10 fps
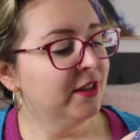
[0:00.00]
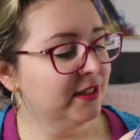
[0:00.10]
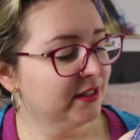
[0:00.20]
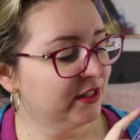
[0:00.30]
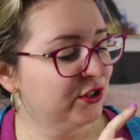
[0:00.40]
This
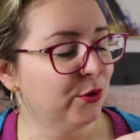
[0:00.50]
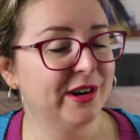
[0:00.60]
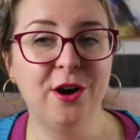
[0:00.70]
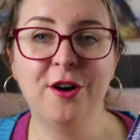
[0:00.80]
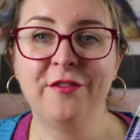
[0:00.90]
is the
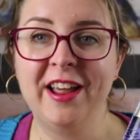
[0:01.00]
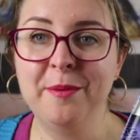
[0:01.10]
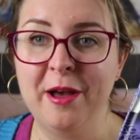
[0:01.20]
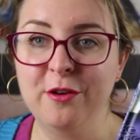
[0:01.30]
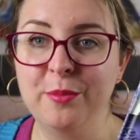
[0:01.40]
story of a
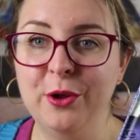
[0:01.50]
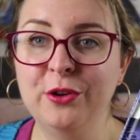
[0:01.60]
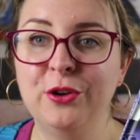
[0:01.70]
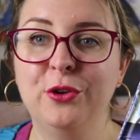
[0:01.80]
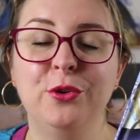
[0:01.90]
bowerbird
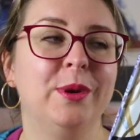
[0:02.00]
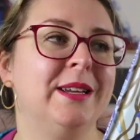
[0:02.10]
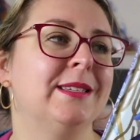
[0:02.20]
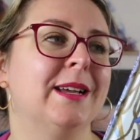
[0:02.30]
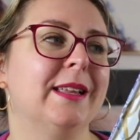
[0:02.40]
who
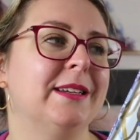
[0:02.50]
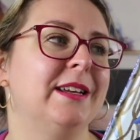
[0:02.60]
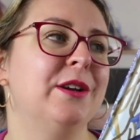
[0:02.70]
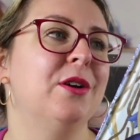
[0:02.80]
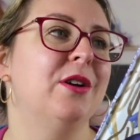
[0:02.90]
is
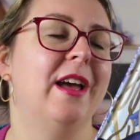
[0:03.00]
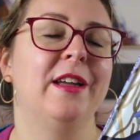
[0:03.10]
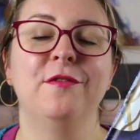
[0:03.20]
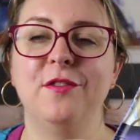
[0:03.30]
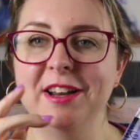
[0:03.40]
collecting
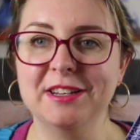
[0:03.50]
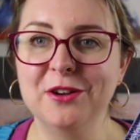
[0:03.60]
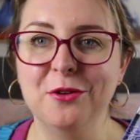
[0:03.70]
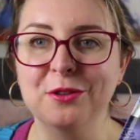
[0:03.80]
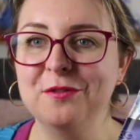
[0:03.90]
and finding
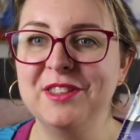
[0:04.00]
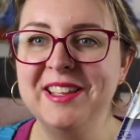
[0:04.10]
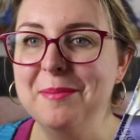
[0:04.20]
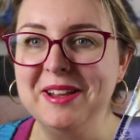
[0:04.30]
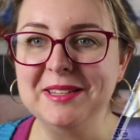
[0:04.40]
all of the
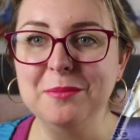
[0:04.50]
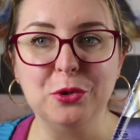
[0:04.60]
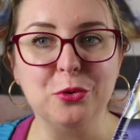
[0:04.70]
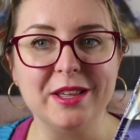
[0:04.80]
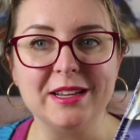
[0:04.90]
amazing
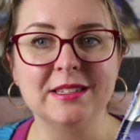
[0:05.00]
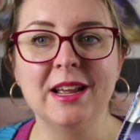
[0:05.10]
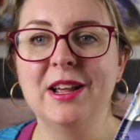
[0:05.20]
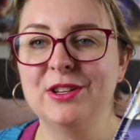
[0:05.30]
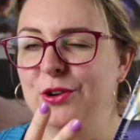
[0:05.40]
blue things.
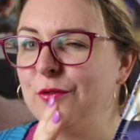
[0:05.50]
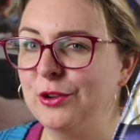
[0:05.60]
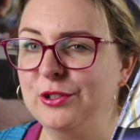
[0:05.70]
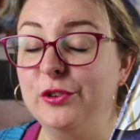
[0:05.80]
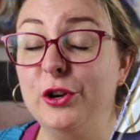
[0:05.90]
So for
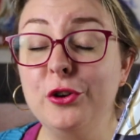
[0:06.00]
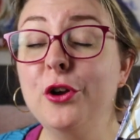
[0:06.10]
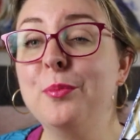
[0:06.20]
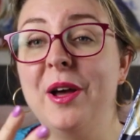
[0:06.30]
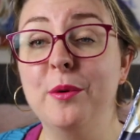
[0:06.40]
those of you who don't
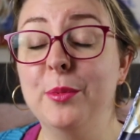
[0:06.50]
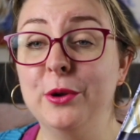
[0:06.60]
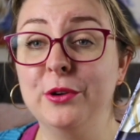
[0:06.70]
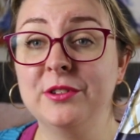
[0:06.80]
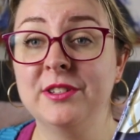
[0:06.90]
know,
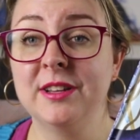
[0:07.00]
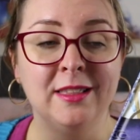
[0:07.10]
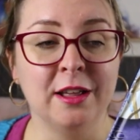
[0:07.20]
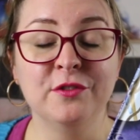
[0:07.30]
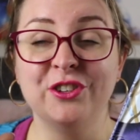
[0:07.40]
bowerbirds
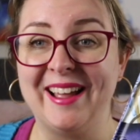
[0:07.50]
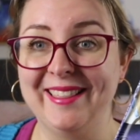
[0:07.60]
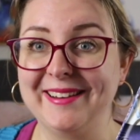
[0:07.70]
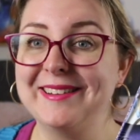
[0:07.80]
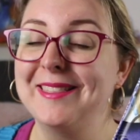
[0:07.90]
love to
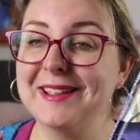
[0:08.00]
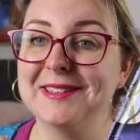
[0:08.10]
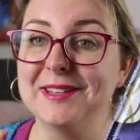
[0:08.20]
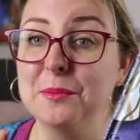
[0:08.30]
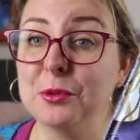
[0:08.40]
collect
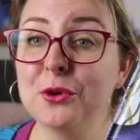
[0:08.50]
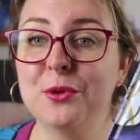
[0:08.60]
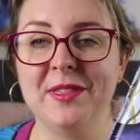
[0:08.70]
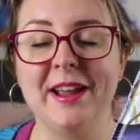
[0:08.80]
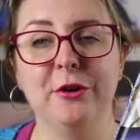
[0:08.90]
things that are blue,
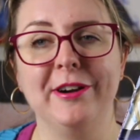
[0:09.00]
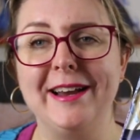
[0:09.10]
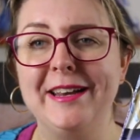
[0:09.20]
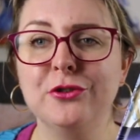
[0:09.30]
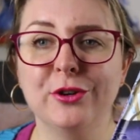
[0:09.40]
and they
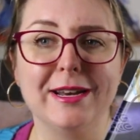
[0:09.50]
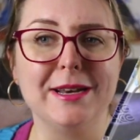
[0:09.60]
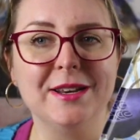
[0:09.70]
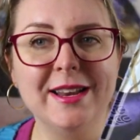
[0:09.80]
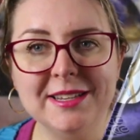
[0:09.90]
create intricate
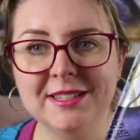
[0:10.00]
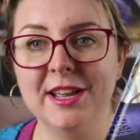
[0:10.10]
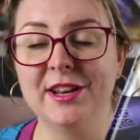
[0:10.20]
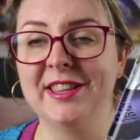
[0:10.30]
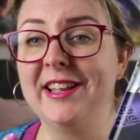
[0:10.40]
nests
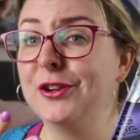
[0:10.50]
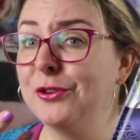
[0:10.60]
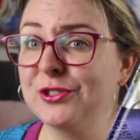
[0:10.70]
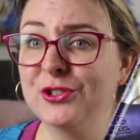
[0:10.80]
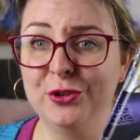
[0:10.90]
that they
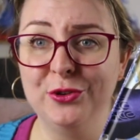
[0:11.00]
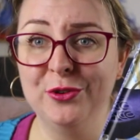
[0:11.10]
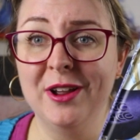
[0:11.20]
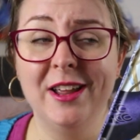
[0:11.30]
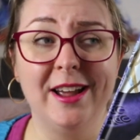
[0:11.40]
use
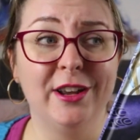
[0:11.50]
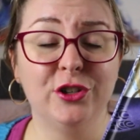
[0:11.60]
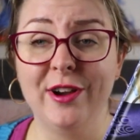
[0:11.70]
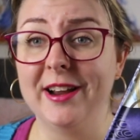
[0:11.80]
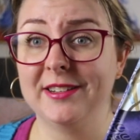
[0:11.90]
to
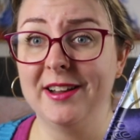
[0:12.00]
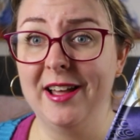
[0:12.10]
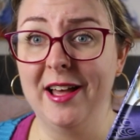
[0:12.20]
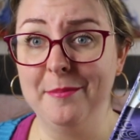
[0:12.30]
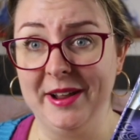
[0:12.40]
attract
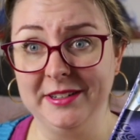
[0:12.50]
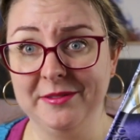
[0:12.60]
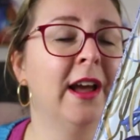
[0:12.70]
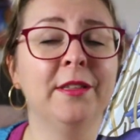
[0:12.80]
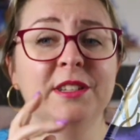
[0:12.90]
a mate.
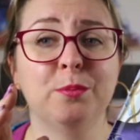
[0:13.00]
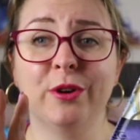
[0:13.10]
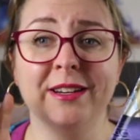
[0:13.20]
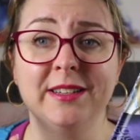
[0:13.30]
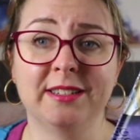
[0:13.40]
And this
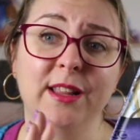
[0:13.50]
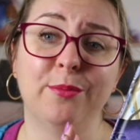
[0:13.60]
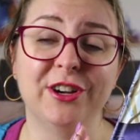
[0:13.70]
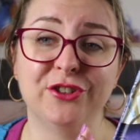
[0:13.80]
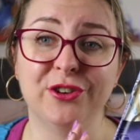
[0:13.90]
book is a
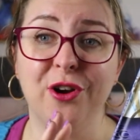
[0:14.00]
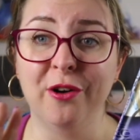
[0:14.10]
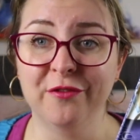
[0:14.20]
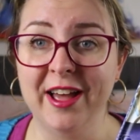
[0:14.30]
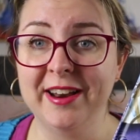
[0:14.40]
celebration
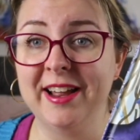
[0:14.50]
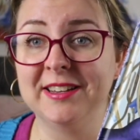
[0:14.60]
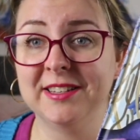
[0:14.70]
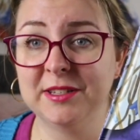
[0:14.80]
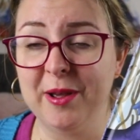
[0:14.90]
of that,
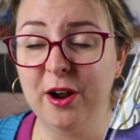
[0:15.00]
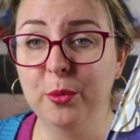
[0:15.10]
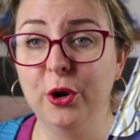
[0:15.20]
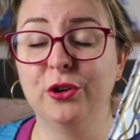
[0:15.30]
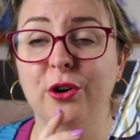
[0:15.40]
as this
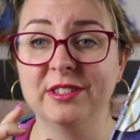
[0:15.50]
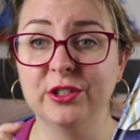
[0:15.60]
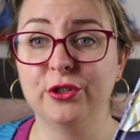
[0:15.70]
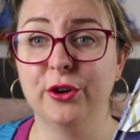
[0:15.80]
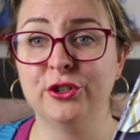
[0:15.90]
bowerbird goes in
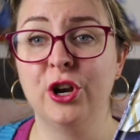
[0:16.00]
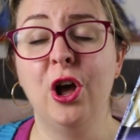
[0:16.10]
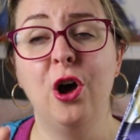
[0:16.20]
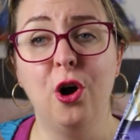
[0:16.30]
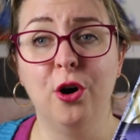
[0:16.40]
search
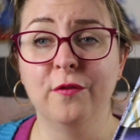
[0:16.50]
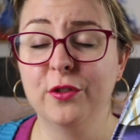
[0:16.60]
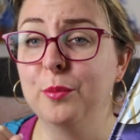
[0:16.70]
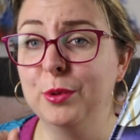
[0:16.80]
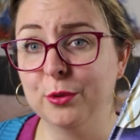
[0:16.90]
of
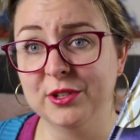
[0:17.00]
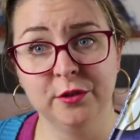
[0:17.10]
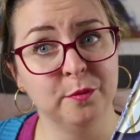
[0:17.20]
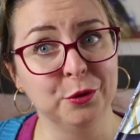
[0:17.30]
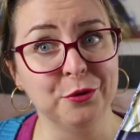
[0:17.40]
the bluest
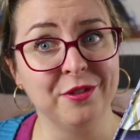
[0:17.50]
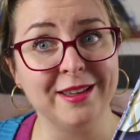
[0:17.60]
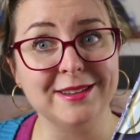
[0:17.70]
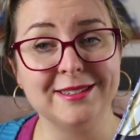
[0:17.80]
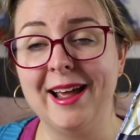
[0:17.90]
of blue
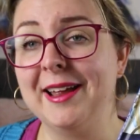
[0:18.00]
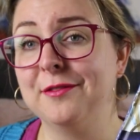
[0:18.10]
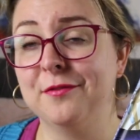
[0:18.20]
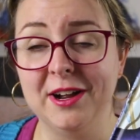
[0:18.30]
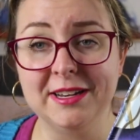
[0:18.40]
things and
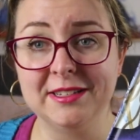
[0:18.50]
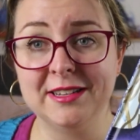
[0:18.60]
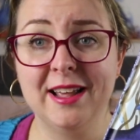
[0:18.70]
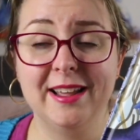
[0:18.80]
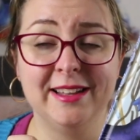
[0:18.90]
finds
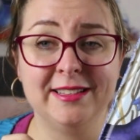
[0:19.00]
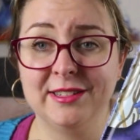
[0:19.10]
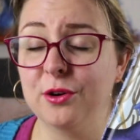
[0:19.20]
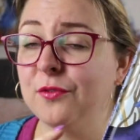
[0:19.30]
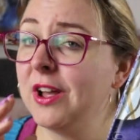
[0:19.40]

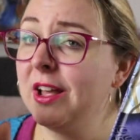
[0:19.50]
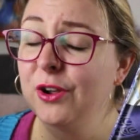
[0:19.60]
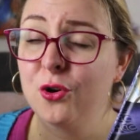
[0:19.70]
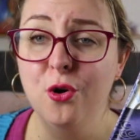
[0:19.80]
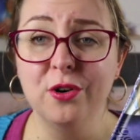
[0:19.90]
itself
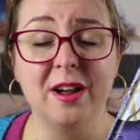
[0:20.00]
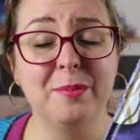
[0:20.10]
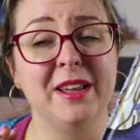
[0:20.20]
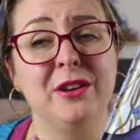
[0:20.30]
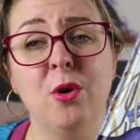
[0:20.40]
caught
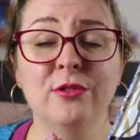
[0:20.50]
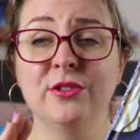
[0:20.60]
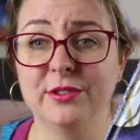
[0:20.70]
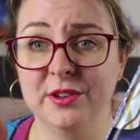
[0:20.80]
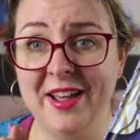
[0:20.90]
up in all
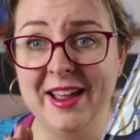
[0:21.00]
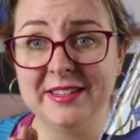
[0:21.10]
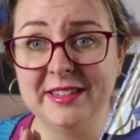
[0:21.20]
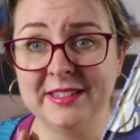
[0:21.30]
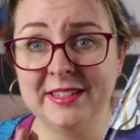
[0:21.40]
sorts of
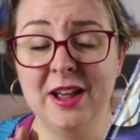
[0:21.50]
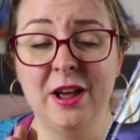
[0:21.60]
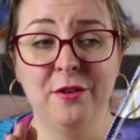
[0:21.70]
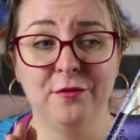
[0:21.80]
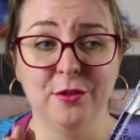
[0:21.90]
antics,
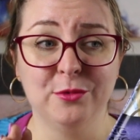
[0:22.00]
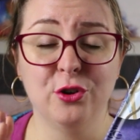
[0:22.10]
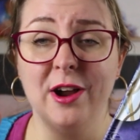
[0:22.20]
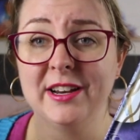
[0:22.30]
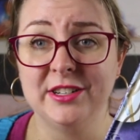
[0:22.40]
from
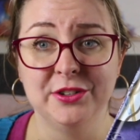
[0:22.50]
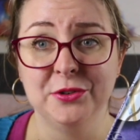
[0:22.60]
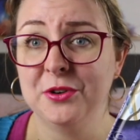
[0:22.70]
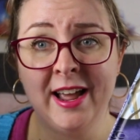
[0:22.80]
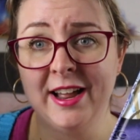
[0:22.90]
trying
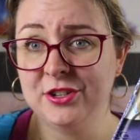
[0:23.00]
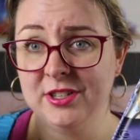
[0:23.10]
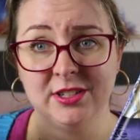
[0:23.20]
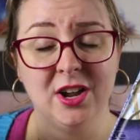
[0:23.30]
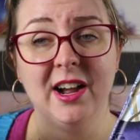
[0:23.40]
to catch
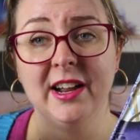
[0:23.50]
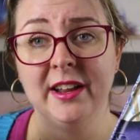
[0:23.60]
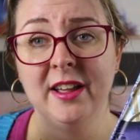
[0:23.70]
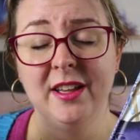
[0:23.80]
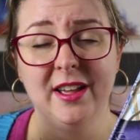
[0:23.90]
the sky
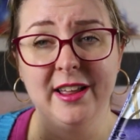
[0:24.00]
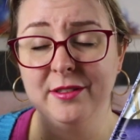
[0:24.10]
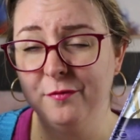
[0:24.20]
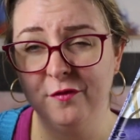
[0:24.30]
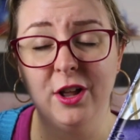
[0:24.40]

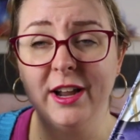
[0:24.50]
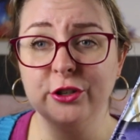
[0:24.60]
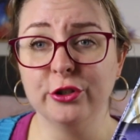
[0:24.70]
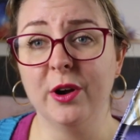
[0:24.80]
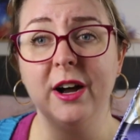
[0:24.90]
and flying
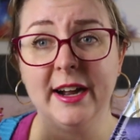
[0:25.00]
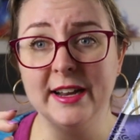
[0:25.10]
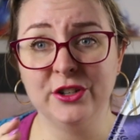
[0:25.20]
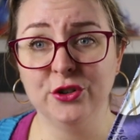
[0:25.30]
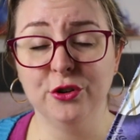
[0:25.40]
too
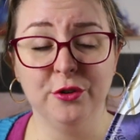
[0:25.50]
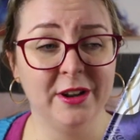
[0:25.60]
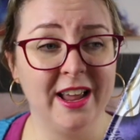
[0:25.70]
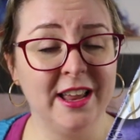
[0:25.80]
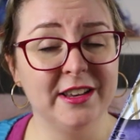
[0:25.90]
high to
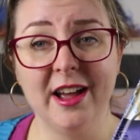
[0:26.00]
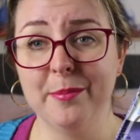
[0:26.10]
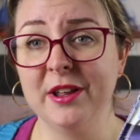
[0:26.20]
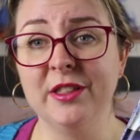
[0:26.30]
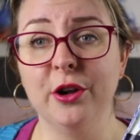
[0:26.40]
ending
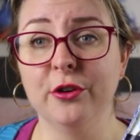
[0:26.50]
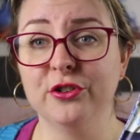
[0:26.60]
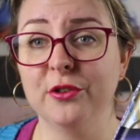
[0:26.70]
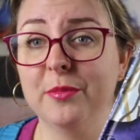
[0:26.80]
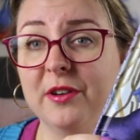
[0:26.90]
up in the
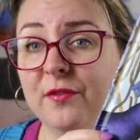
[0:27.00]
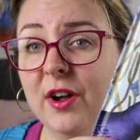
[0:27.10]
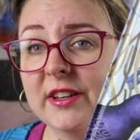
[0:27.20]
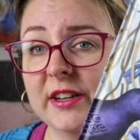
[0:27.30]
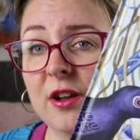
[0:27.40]
ocean, but
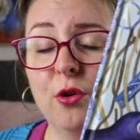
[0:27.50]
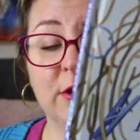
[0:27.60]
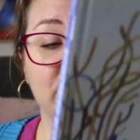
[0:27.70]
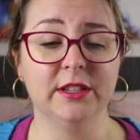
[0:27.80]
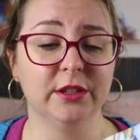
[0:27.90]
finding all
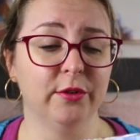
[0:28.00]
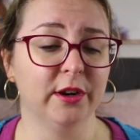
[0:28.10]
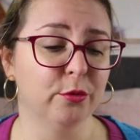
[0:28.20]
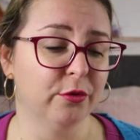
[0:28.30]
of these incredible